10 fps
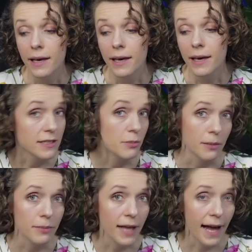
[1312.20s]
in the
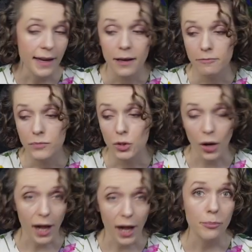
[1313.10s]
sprint planning to
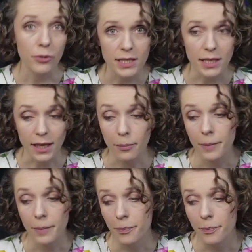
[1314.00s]
help your team
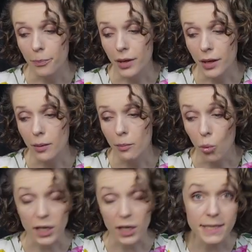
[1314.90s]
be
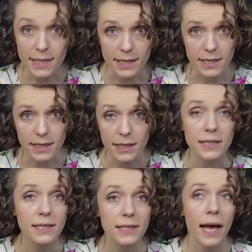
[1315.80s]
more consistent
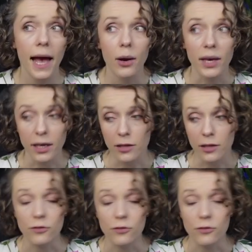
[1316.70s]
in their